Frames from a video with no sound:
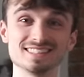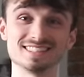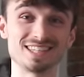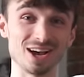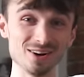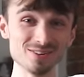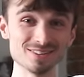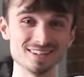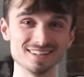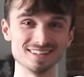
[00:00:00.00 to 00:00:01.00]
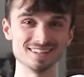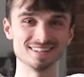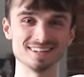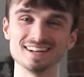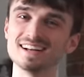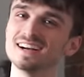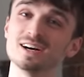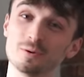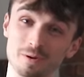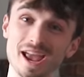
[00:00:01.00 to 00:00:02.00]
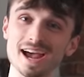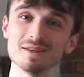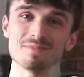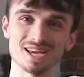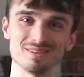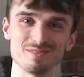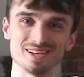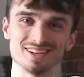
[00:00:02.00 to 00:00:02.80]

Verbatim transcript: So, we had a baby.